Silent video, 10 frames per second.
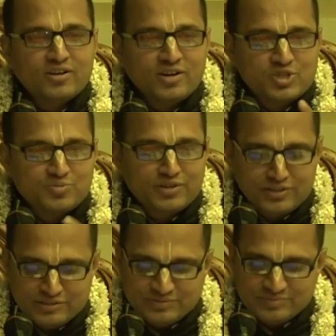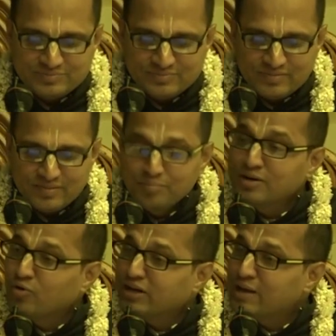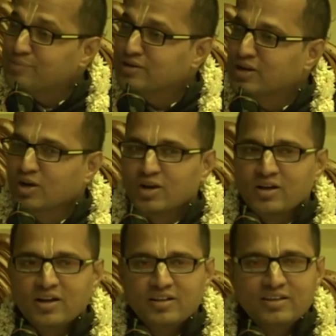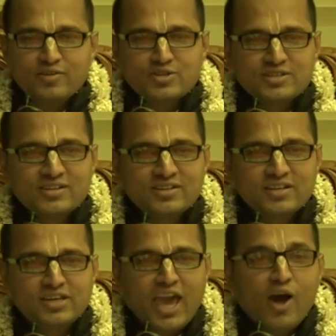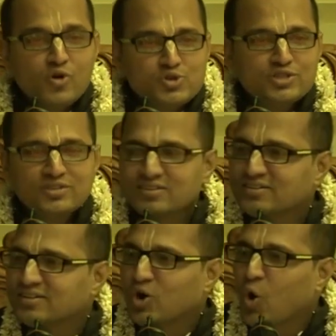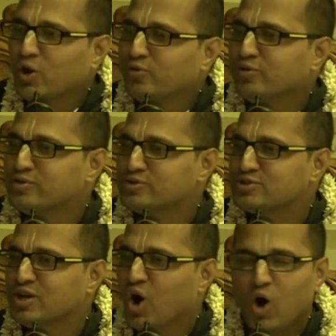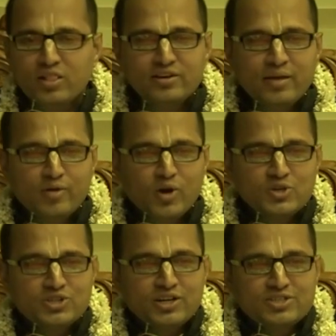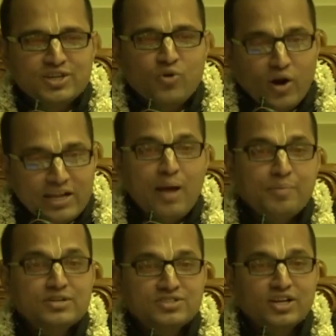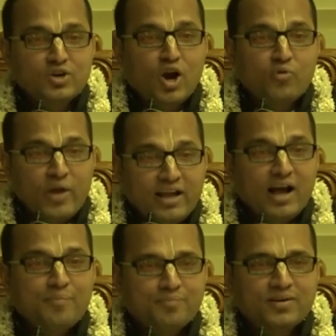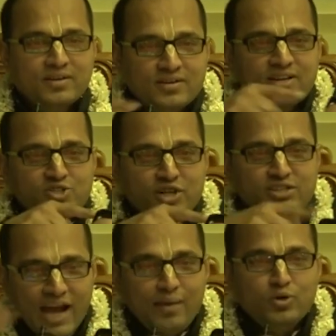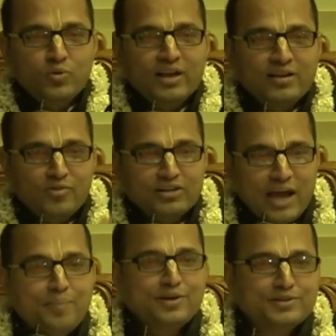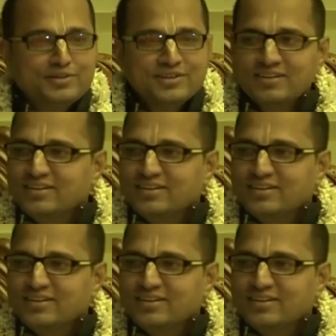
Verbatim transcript: her husband. But what happened? there was a chaos in the whole universe. All the demigods started saying, What happened, sun god? Wake up! It's your time to wake up. What happened?